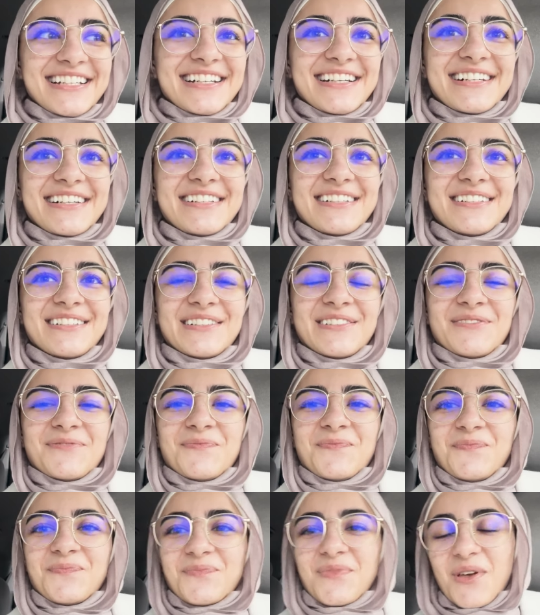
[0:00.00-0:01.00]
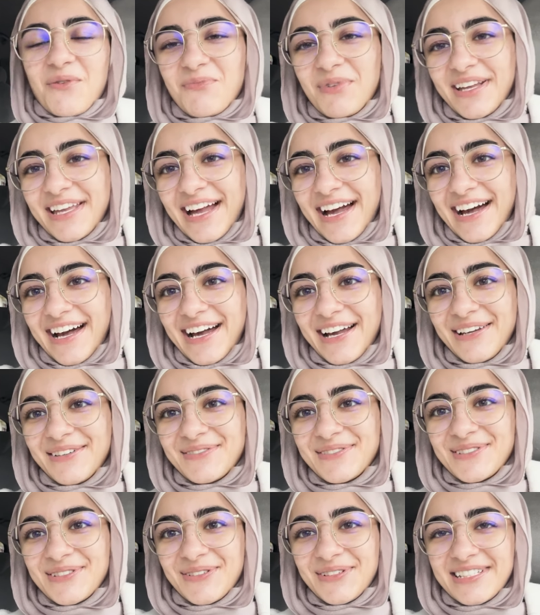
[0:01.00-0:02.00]
Um, but yeah,
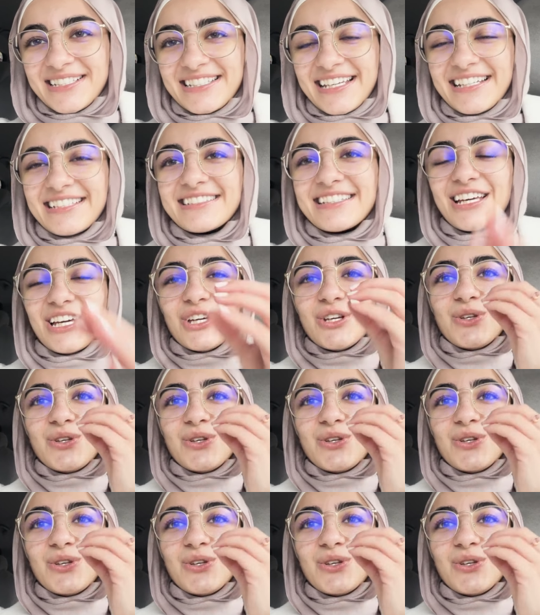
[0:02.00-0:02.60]
I'm so excited.